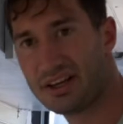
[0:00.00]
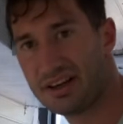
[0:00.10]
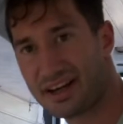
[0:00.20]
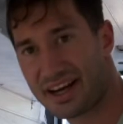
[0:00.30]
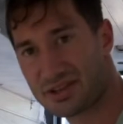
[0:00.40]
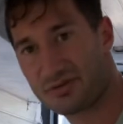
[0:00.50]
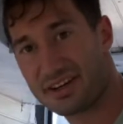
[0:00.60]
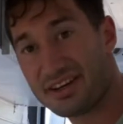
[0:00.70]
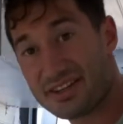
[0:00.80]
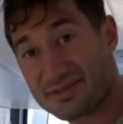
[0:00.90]
Alright guys, over
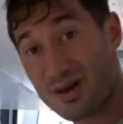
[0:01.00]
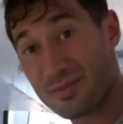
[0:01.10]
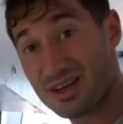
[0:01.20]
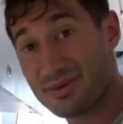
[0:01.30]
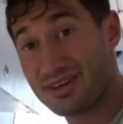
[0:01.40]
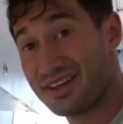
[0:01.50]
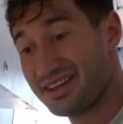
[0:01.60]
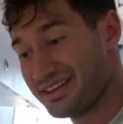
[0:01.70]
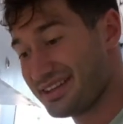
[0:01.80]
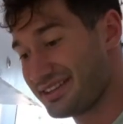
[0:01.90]
here, this is my baby.
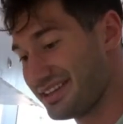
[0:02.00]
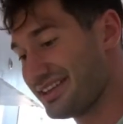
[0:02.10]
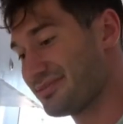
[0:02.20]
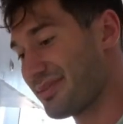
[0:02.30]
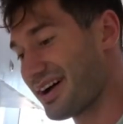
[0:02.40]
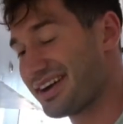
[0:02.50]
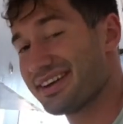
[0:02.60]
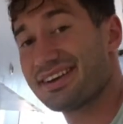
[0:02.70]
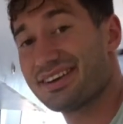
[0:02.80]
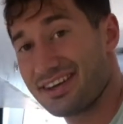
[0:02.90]
This is
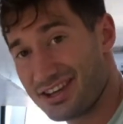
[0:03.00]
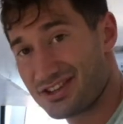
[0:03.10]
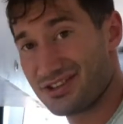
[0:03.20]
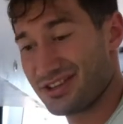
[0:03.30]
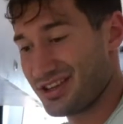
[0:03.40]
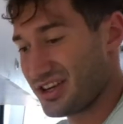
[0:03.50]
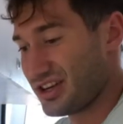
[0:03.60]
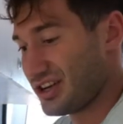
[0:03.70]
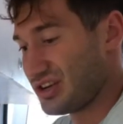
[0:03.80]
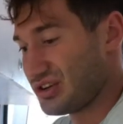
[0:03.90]
my kitchen.
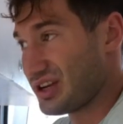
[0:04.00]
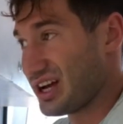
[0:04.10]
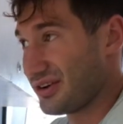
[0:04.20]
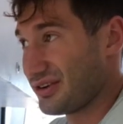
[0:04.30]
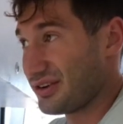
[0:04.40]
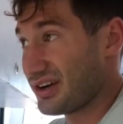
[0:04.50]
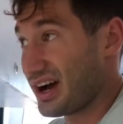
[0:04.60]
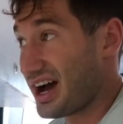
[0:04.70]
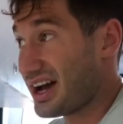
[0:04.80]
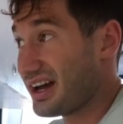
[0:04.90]
Now,
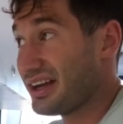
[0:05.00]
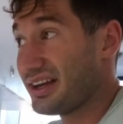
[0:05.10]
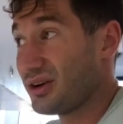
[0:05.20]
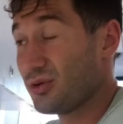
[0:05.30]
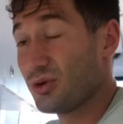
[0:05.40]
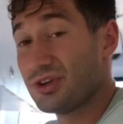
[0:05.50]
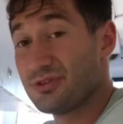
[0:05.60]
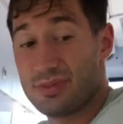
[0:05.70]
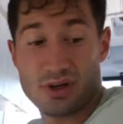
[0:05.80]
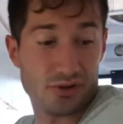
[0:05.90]
I was
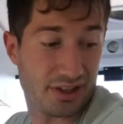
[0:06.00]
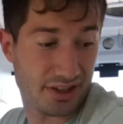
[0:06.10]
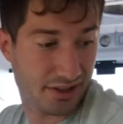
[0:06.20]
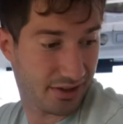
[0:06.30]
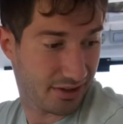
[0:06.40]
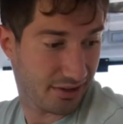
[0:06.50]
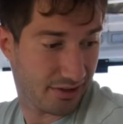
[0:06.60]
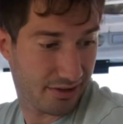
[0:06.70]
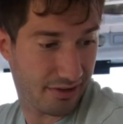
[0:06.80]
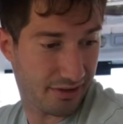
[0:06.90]
building
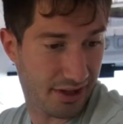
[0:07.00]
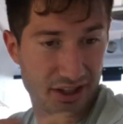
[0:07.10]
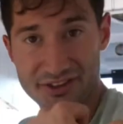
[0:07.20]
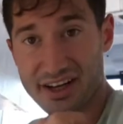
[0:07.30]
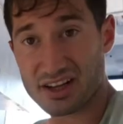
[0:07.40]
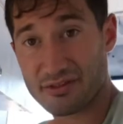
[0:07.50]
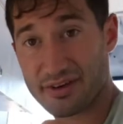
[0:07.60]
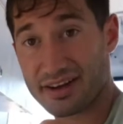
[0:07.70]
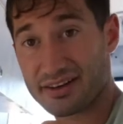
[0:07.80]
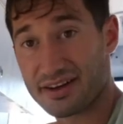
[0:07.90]
the other side of the
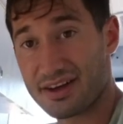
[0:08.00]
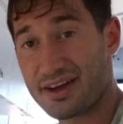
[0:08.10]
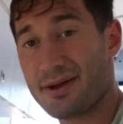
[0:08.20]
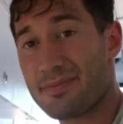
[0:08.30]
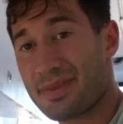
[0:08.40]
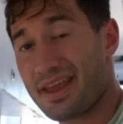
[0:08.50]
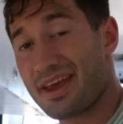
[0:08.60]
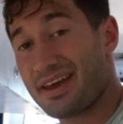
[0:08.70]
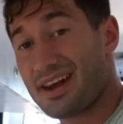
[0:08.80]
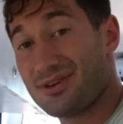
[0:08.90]
van,
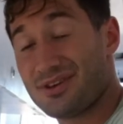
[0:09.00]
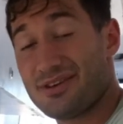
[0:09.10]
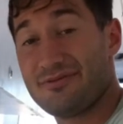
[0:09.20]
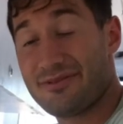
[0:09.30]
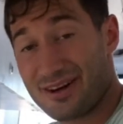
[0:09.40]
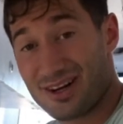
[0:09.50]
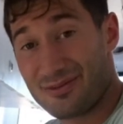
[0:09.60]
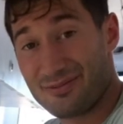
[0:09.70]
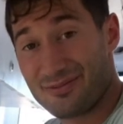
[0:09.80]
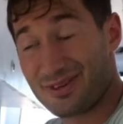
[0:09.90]
and I was getting fed up
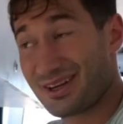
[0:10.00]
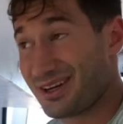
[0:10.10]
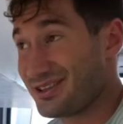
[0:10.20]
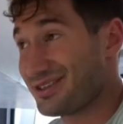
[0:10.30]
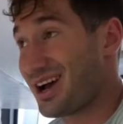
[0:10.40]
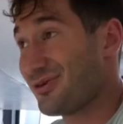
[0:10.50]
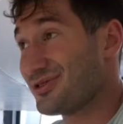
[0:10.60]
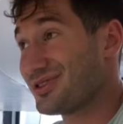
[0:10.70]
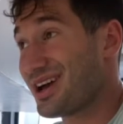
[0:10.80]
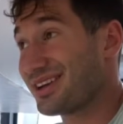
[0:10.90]
because I
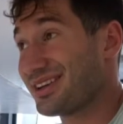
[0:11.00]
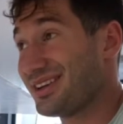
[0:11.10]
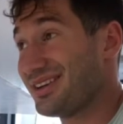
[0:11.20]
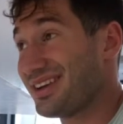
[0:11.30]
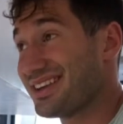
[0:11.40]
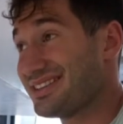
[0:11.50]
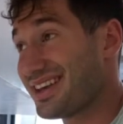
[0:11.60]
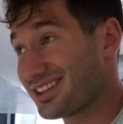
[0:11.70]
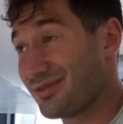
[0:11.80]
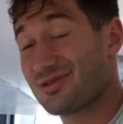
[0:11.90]
was not getting
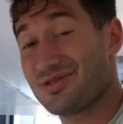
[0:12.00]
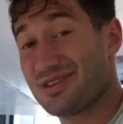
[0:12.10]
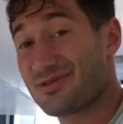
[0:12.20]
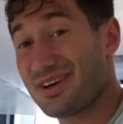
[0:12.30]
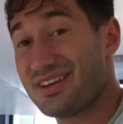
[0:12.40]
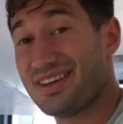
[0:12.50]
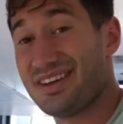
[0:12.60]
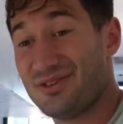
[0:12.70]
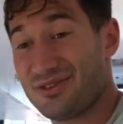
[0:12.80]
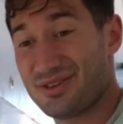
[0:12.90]
exact measurements right, and
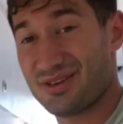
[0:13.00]
I was